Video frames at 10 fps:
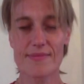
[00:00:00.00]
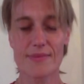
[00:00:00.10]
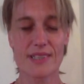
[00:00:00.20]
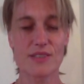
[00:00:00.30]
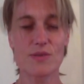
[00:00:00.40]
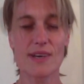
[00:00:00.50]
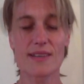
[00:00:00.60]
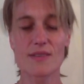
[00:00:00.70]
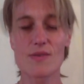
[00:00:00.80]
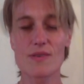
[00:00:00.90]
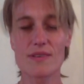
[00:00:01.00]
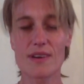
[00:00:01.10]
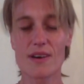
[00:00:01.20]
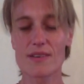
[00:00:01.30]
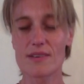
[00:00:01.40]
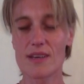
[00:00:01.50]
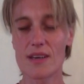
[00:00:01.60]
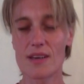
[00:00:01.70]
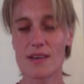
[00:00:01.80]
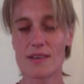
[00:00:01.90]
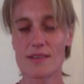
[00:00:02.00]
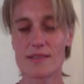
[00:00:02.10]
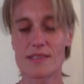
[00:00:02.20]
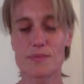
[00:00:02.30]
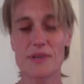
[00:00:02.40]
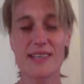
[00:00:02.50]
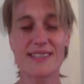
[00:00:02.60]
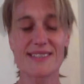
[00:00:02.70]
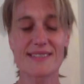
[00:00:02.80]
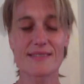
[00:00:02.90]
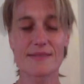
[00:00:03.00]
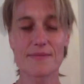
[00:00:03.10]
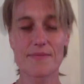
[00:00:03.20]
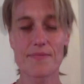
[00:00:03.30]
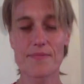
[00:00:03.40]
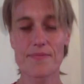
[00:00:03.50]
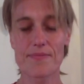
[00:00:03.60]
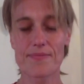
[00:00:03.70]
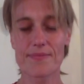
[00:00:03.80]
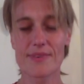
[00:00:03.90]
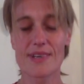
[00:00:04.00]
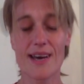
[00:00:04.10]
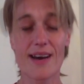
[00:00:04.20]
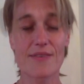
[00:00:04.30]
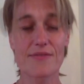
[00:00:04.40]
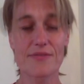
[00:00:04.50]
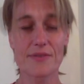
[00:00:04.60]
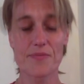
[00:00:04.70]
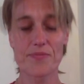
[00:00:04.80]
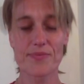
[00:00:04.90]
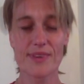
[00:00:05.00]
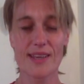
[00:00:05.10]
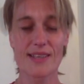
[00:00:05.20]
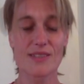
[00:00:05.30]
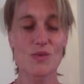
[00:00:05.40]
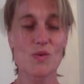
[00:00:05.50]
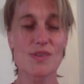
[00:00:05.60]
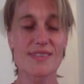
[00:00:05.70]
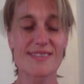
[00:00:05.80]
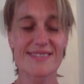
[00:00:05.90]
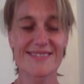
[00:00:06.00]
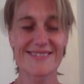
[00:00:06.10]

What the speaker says: But you can call on spirit, love, source,